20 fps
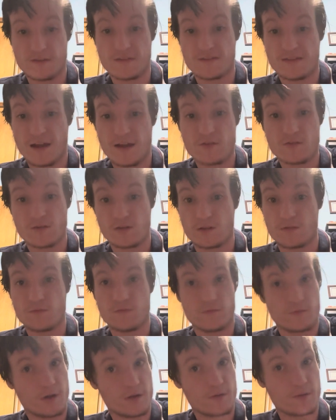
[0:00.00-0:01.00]
It's actually
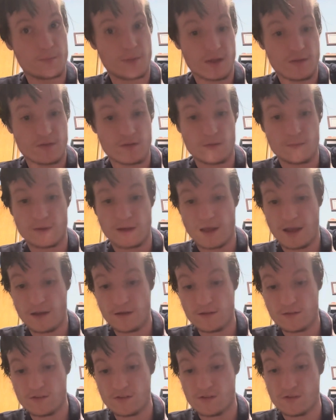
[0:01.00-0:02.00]
very basic
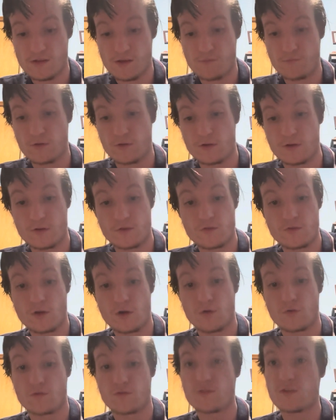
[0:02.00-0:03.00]
mechanics, except for there's
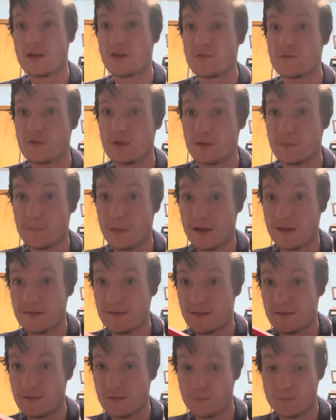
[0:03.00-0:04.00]
no safety
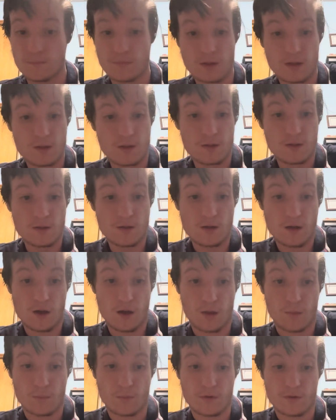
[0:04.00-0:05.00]
mechanism
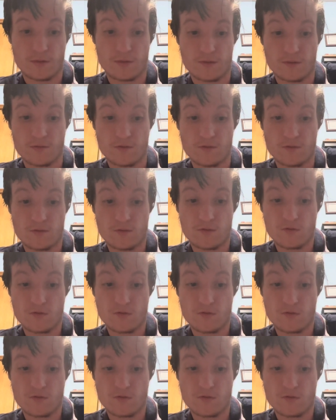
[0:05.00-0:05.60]
with this.